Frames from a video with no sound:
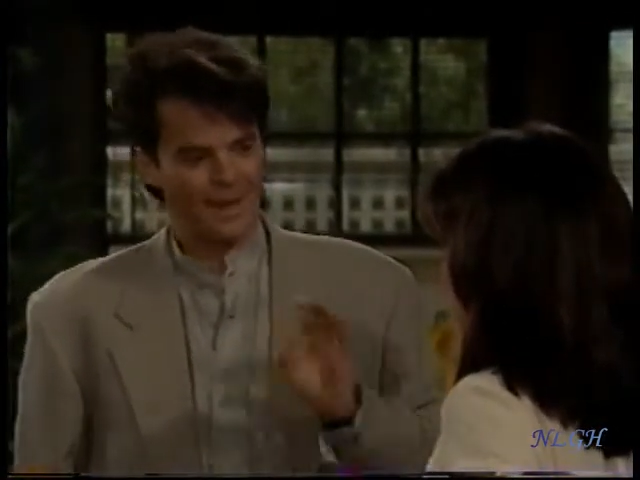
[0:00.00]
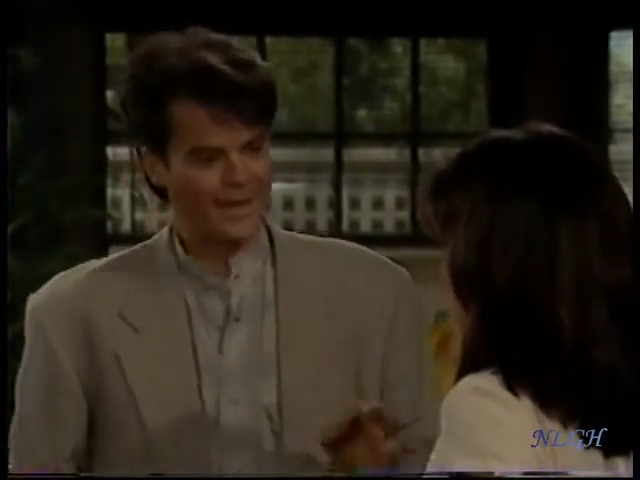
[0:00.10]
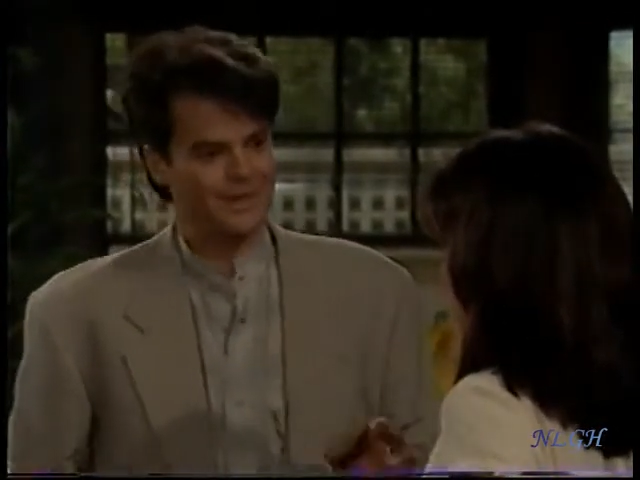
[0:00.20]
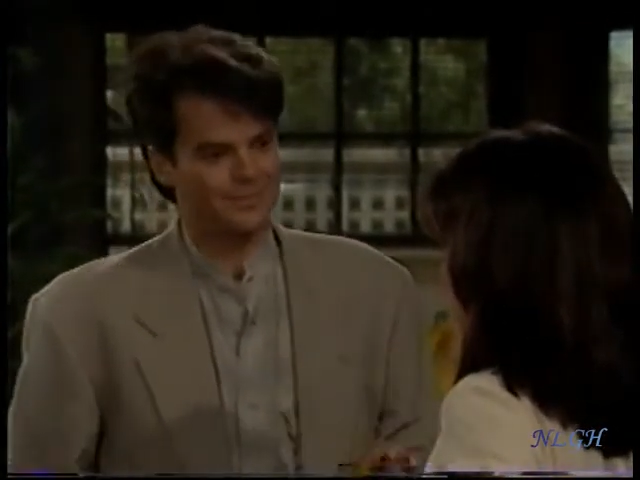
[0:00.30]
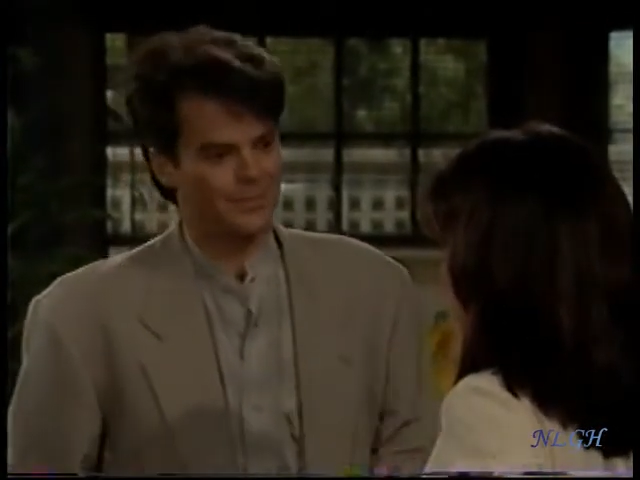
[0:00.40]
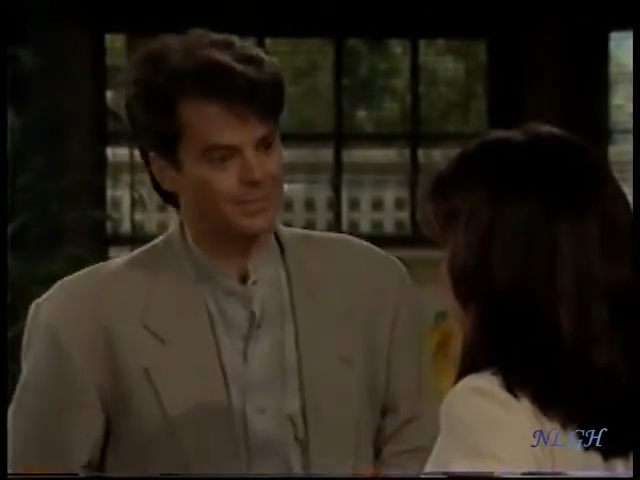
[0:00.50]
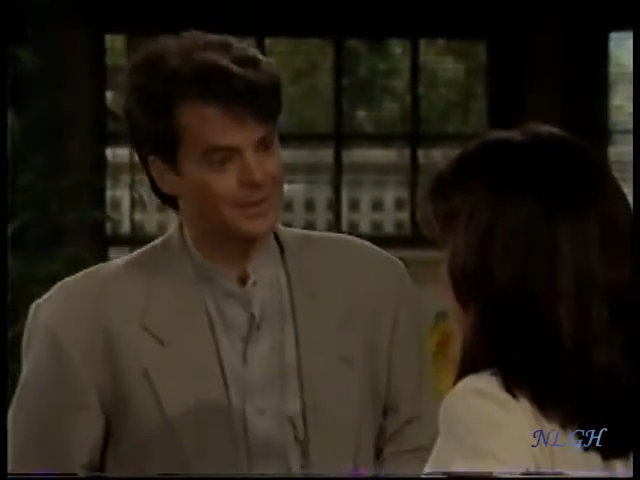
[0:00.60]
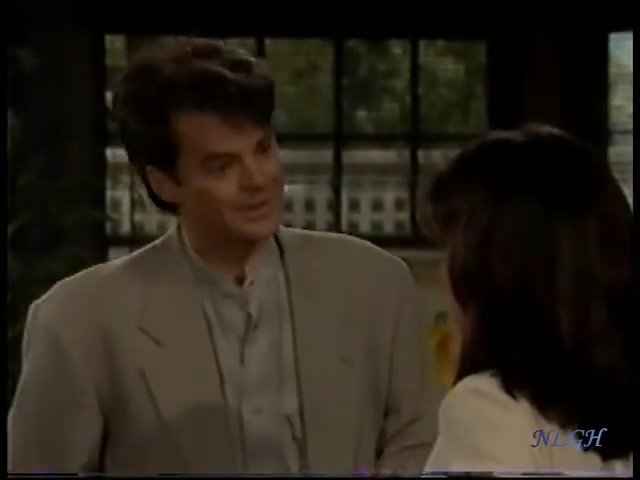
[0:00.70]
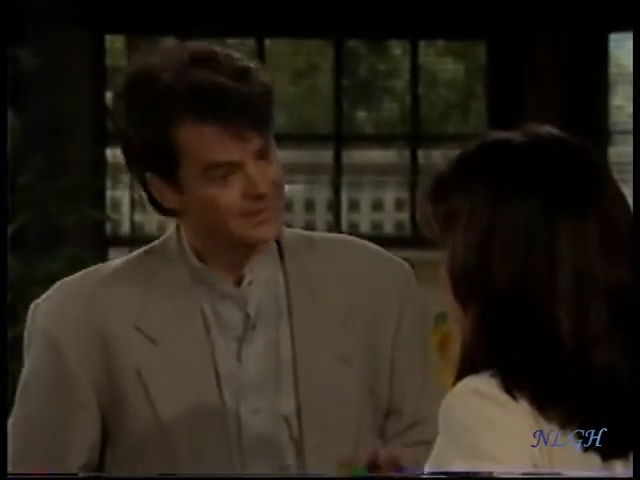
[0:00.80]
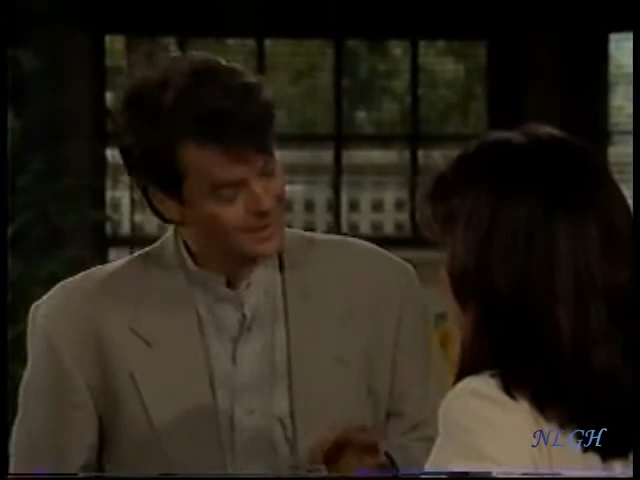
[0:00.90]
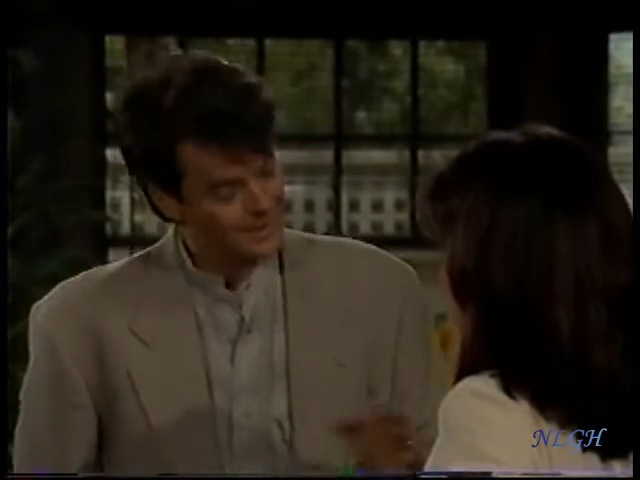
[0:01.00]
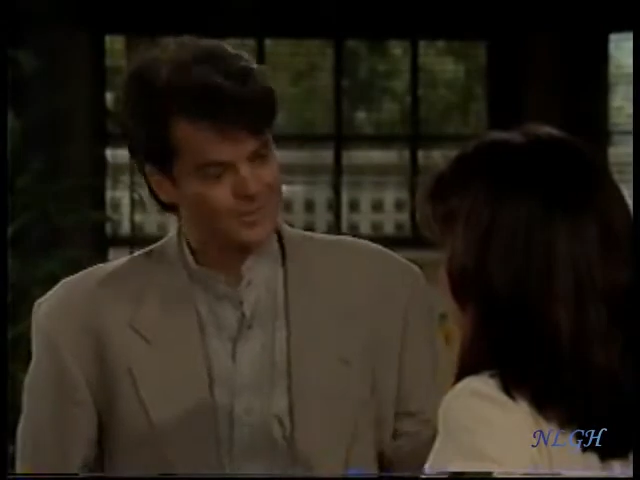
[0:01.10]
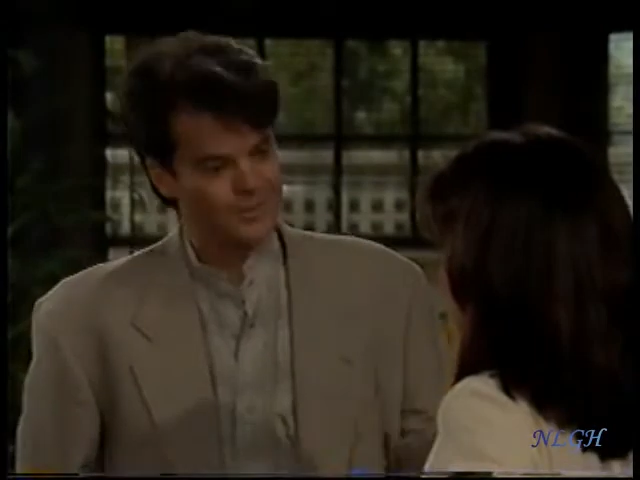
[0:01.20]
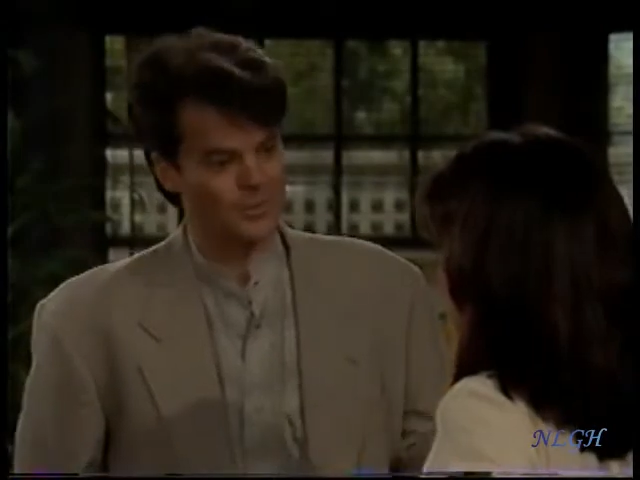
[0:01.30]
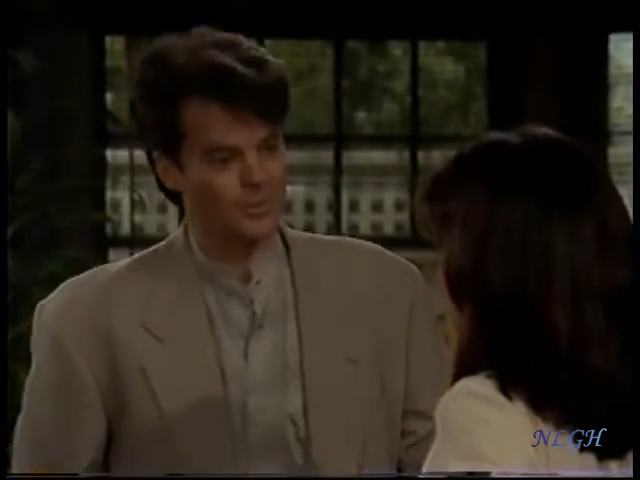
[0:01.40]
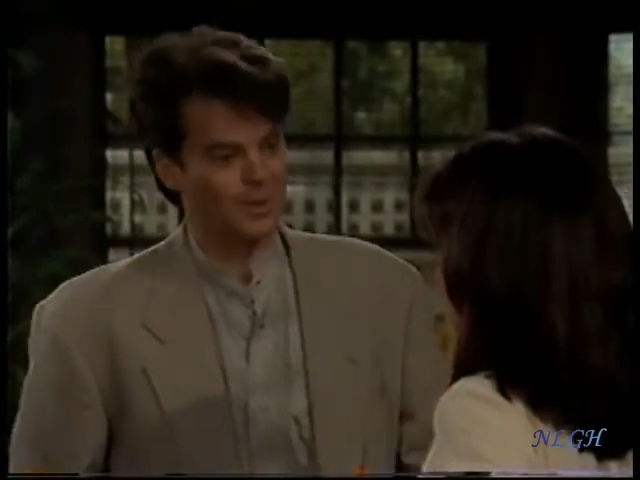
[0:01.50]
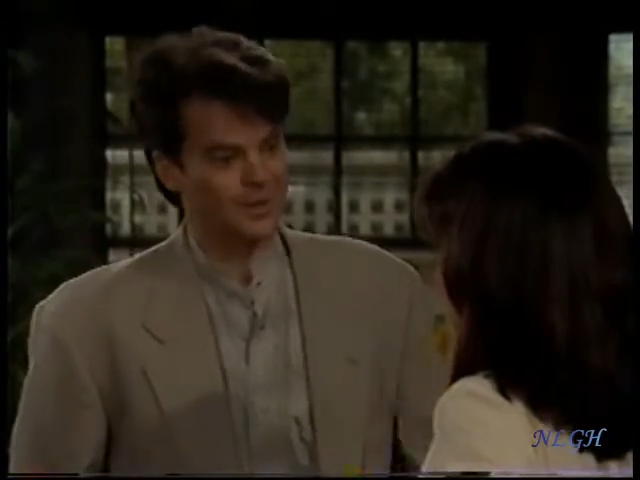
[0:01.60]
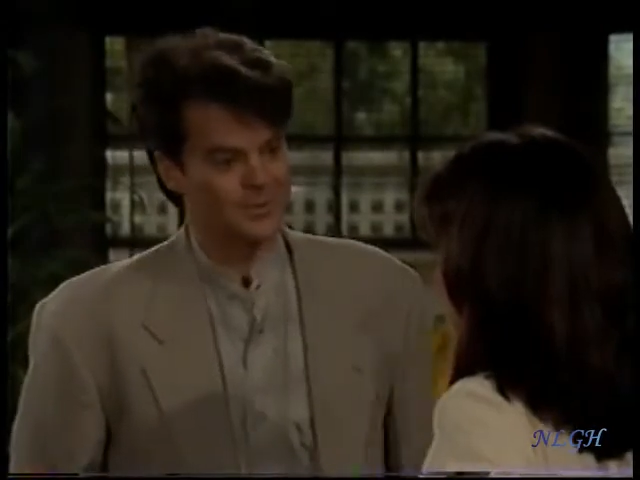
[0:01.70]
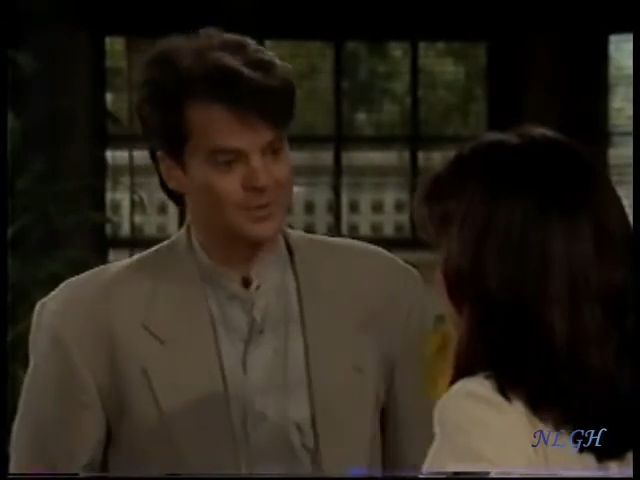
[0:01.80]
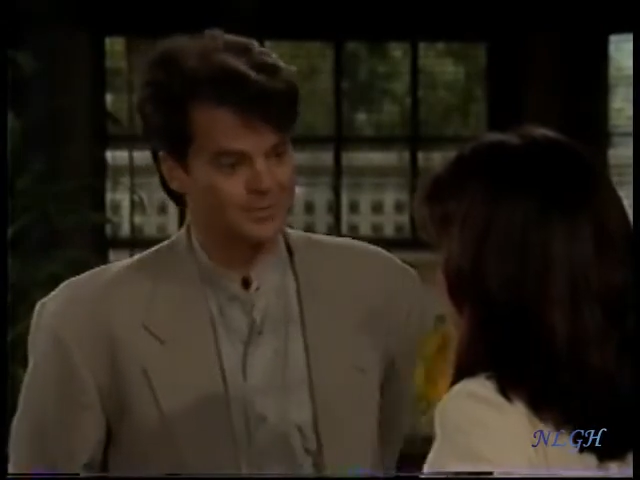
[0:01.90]
painful because I love you so
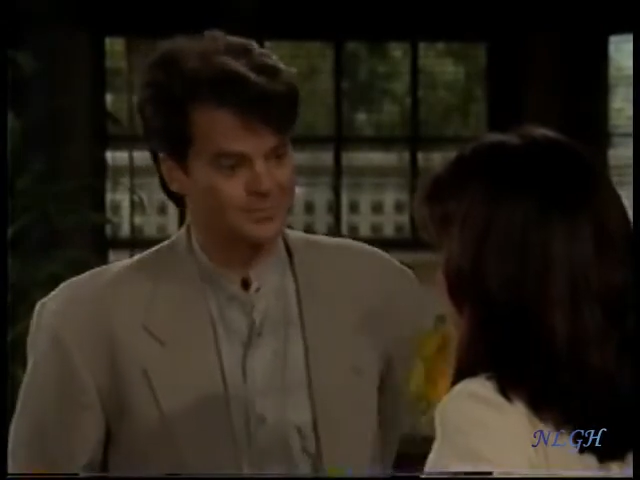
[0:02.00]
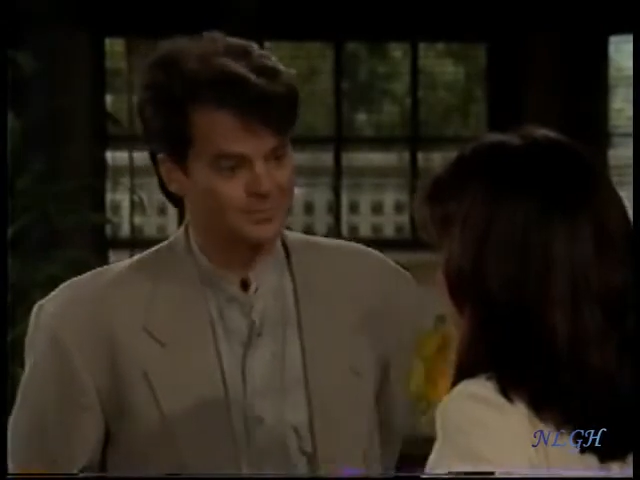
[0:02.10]
much.